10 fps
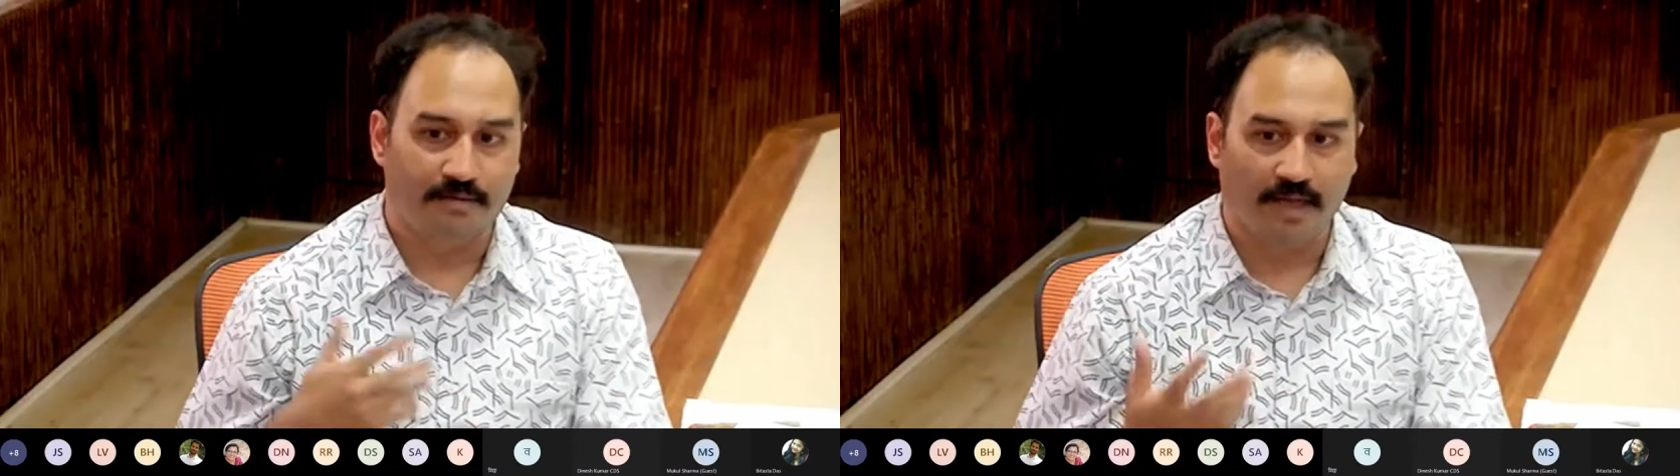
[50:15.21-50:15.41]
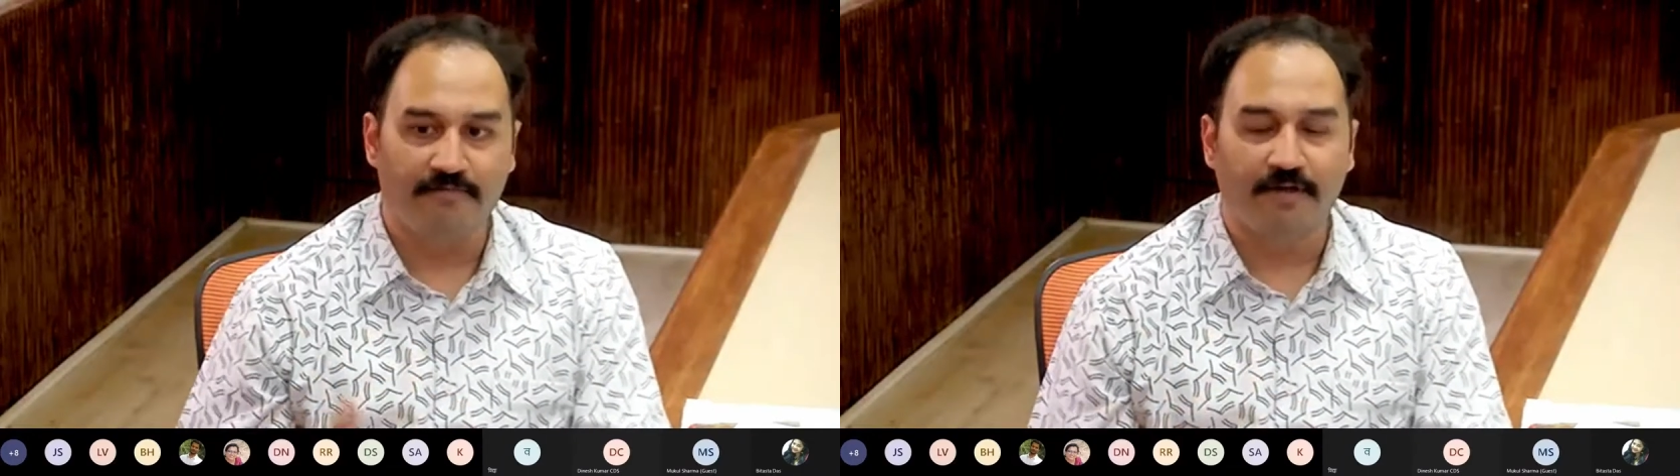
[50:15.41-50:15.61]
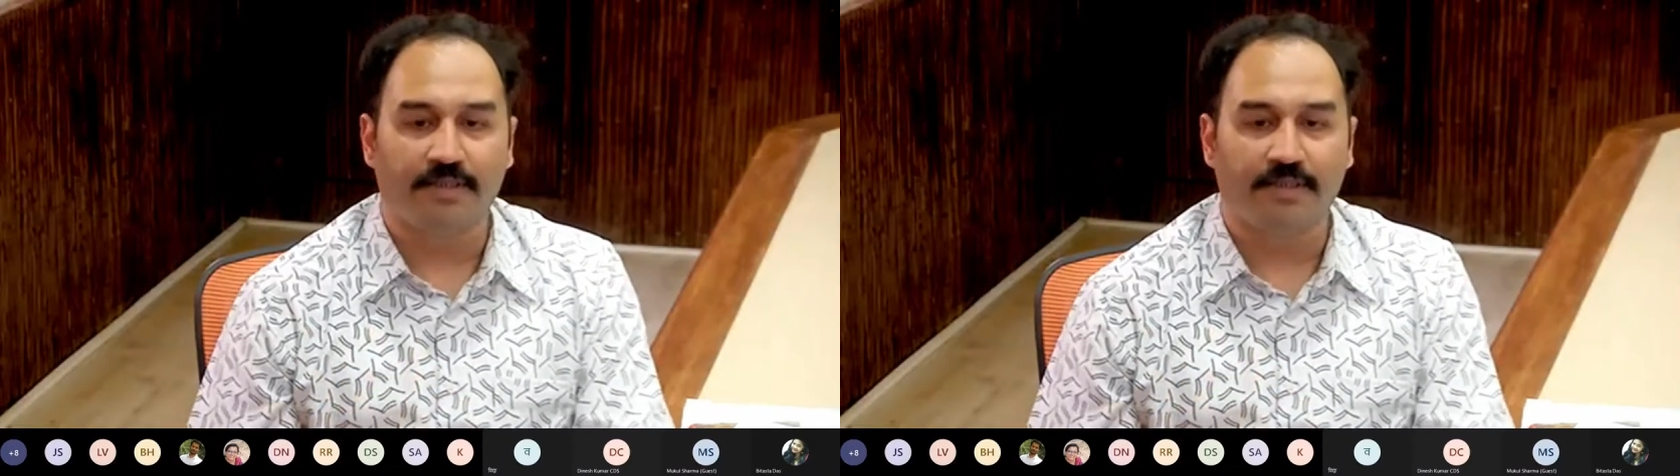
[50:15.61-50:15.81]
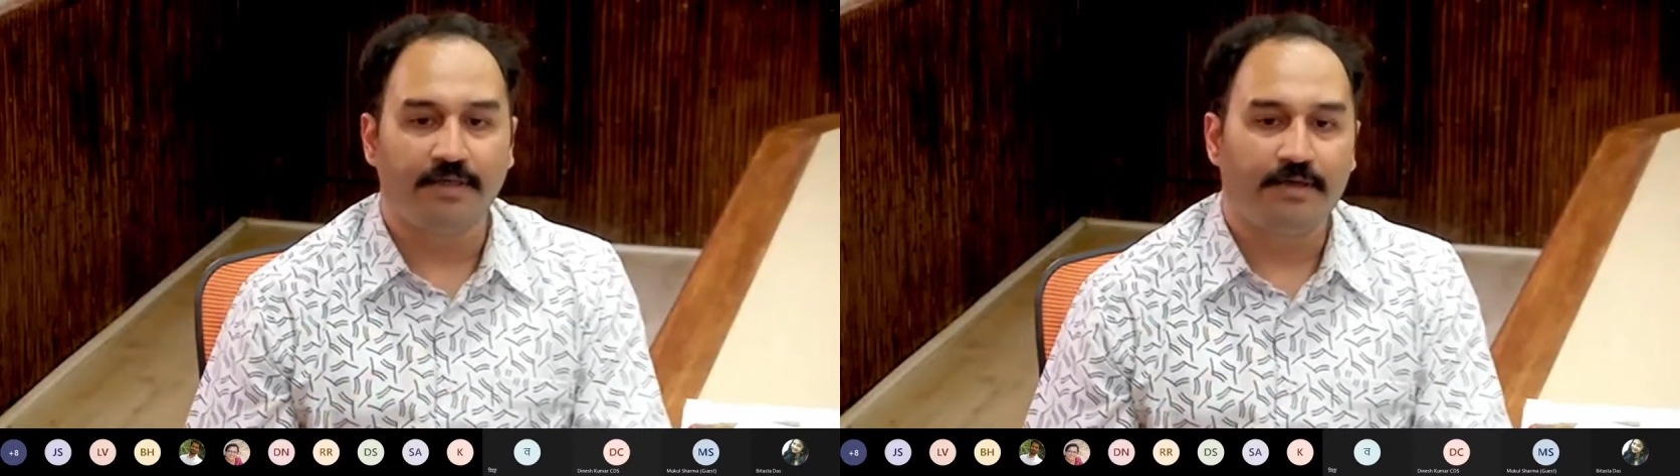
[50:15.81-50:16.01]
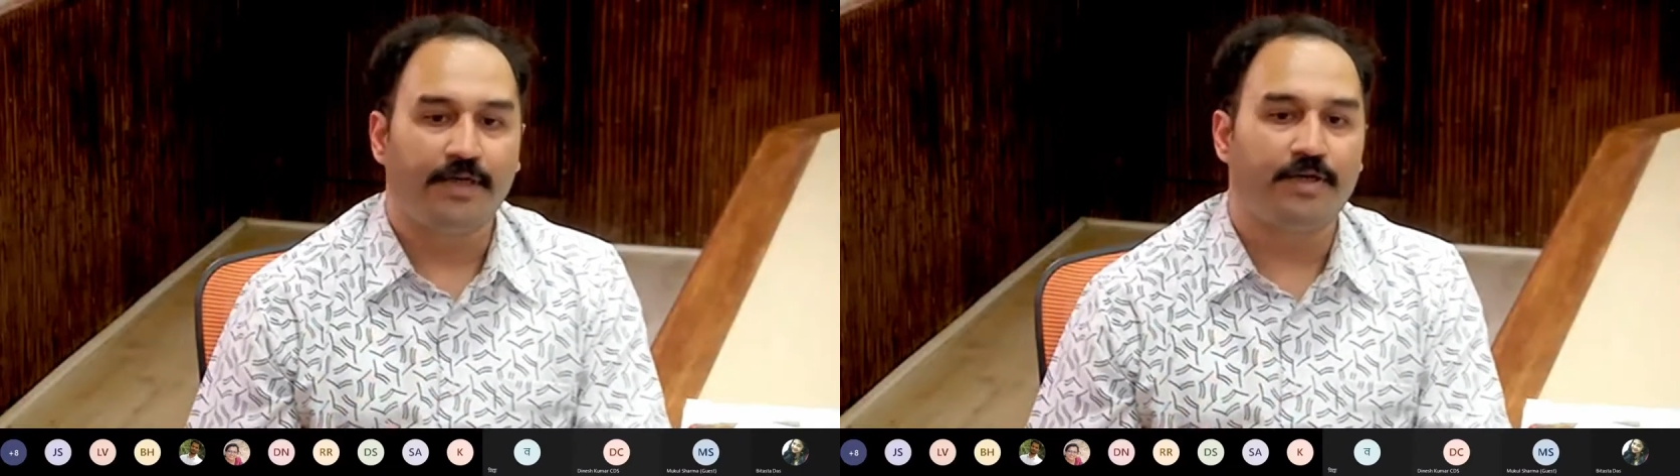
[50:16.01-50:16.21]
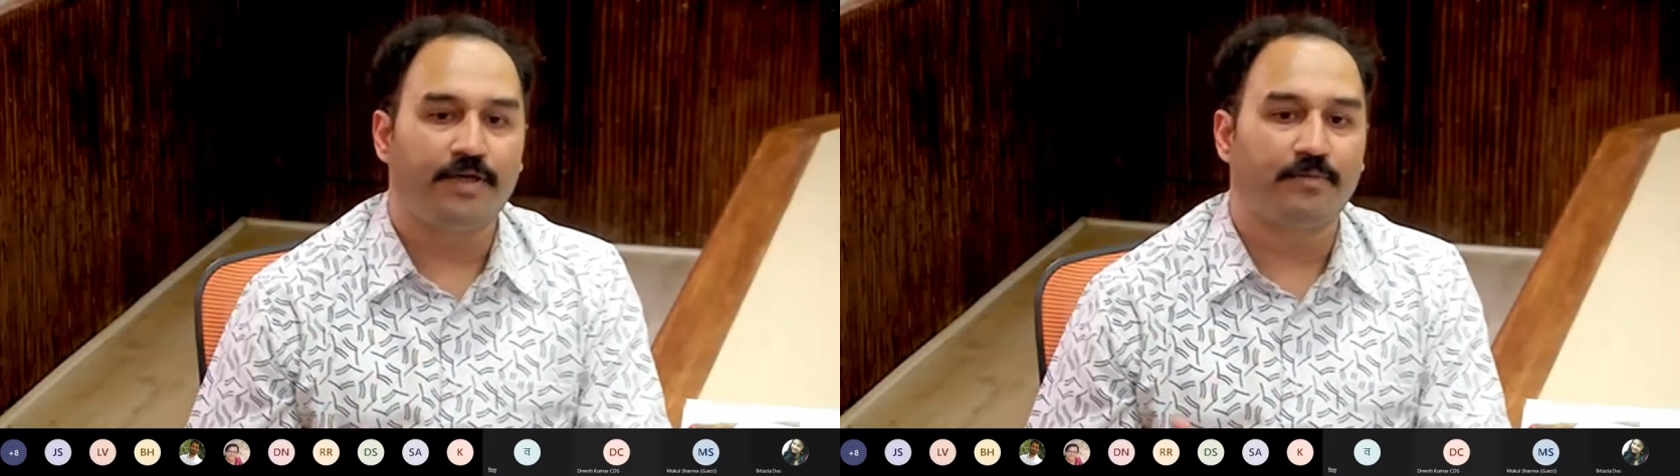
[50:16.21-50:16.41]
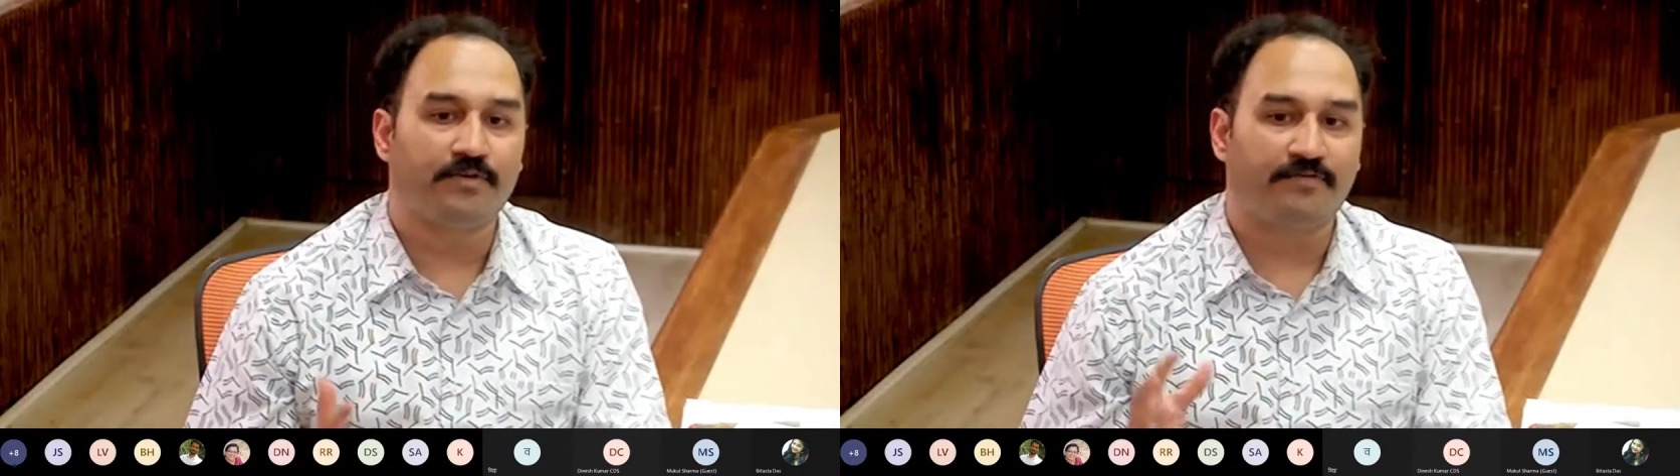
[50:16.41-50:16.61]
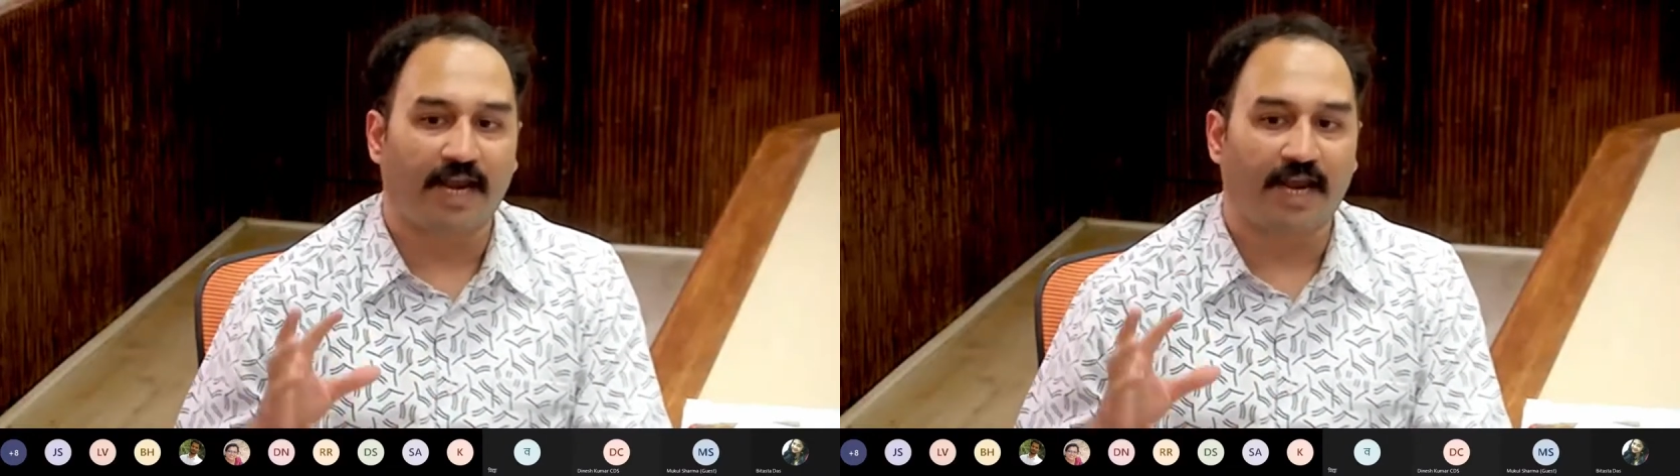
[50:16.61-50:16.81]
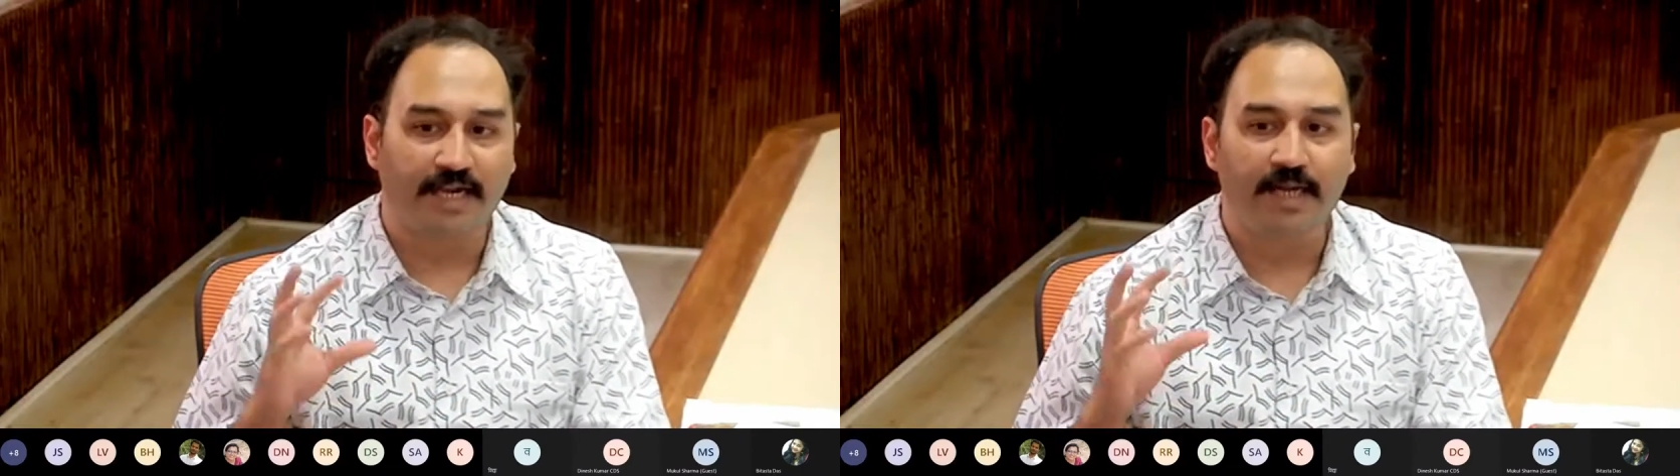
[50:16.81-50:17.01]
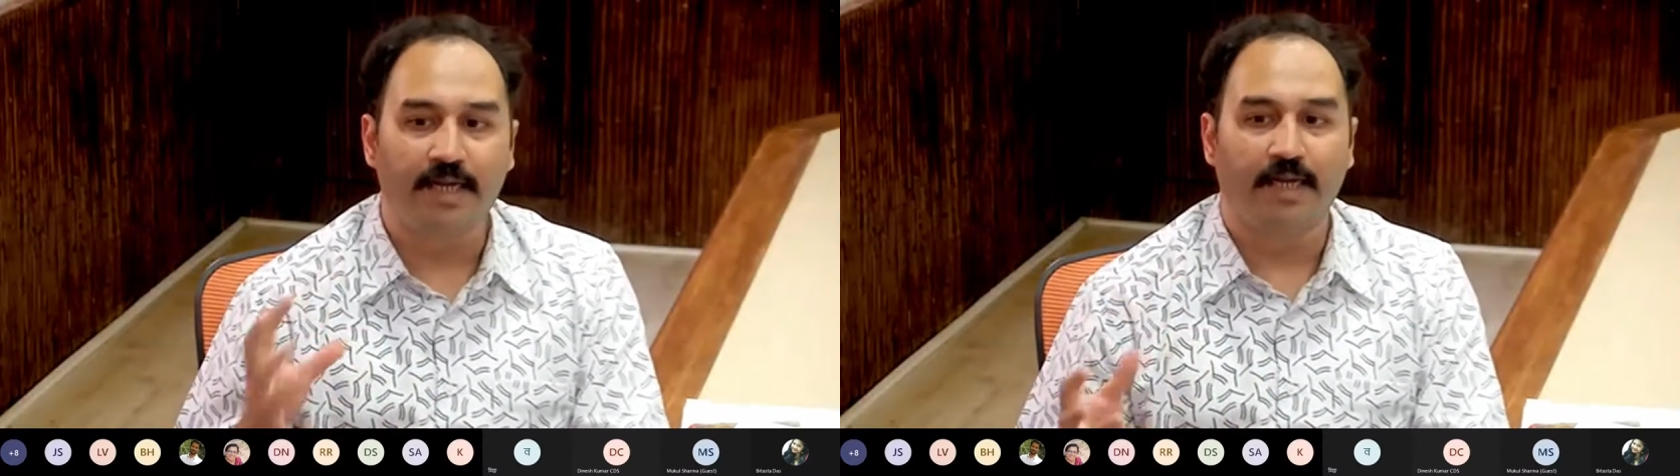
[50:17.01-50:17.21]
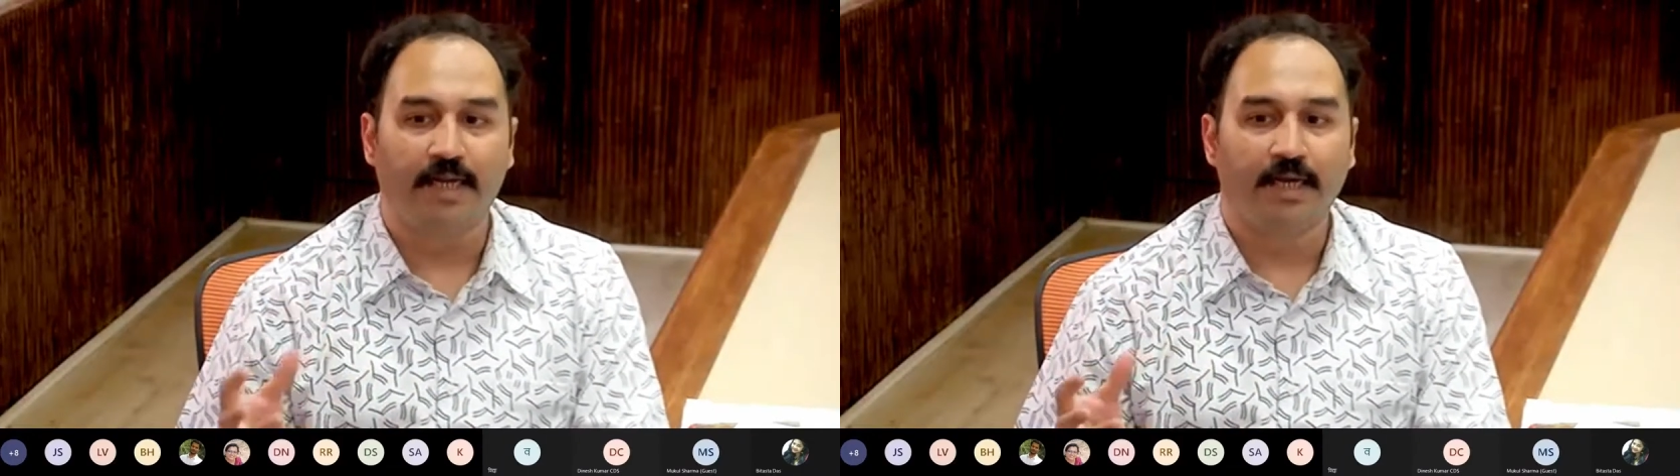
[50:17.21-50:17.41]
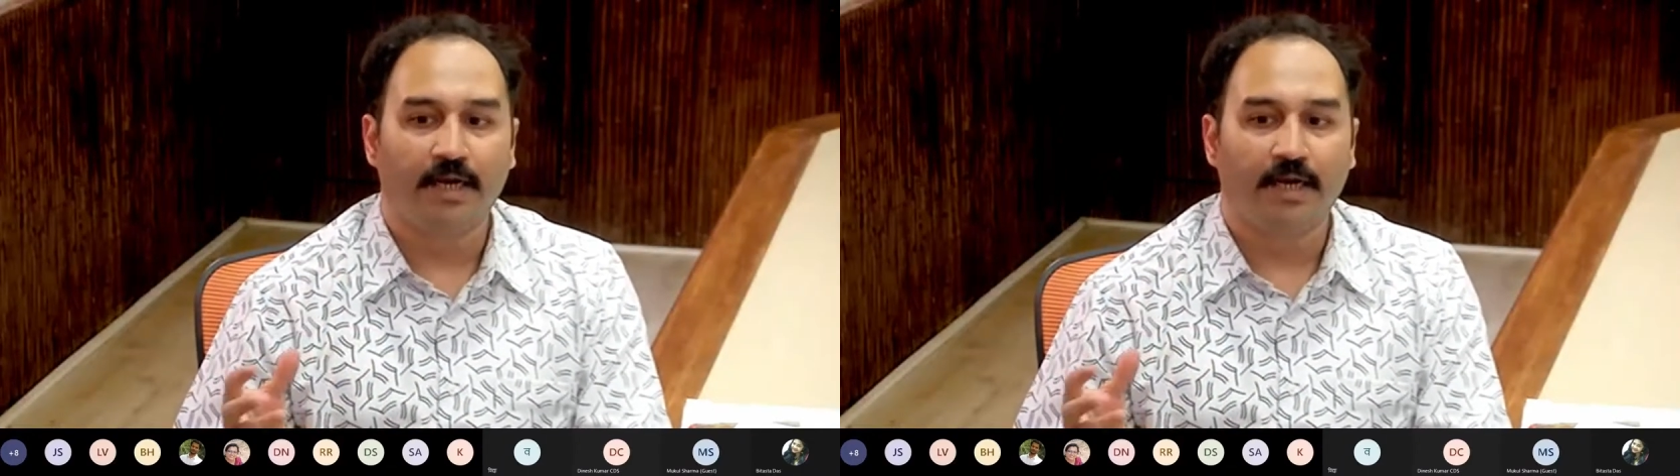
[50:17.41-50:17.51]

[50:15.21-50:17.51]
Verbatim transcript: done further in terms of finding